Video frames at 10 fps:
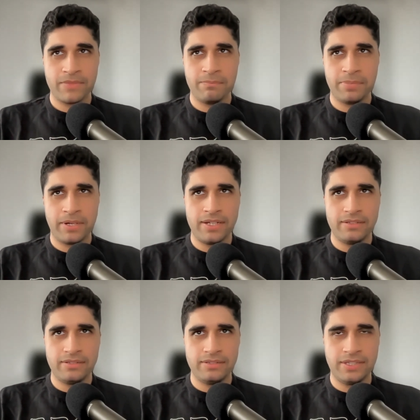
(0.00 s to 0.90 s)
But
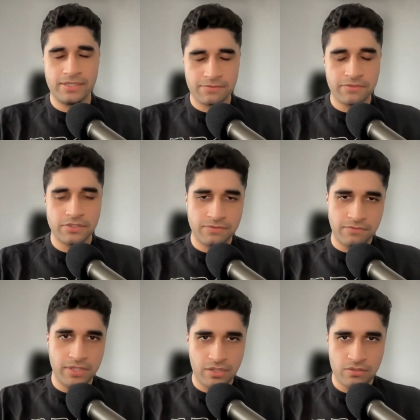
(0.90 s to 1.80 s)
this first
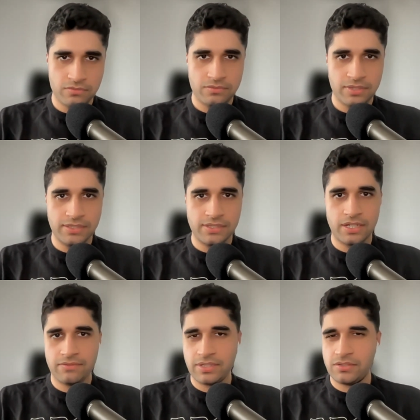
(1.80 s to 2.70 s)
video is
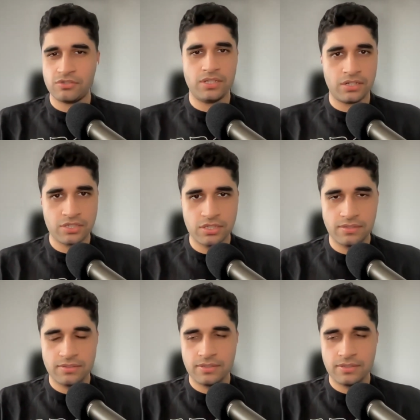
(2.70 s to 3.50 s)
kind of an introduction.